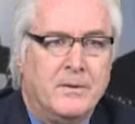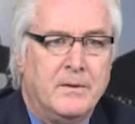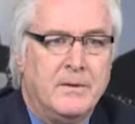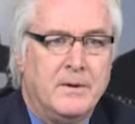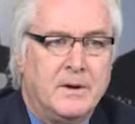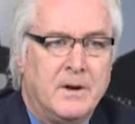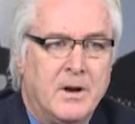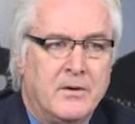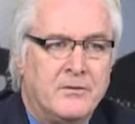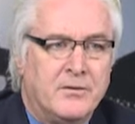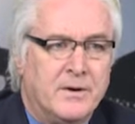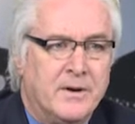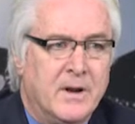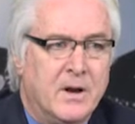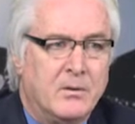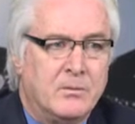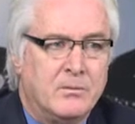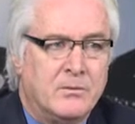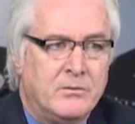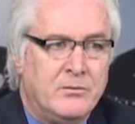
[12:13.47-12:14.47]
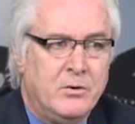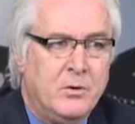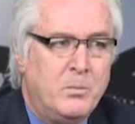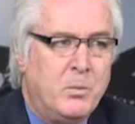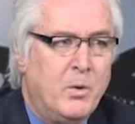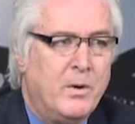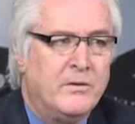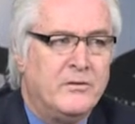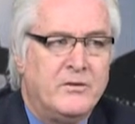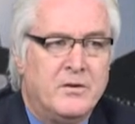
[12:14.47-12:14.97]
the country. Now, 2
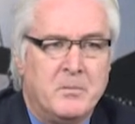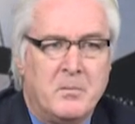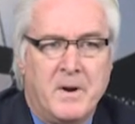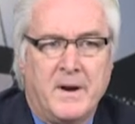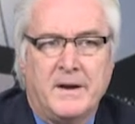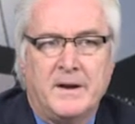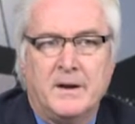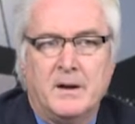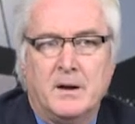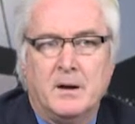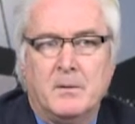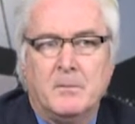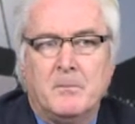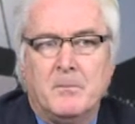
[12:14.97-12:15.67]
points to make here.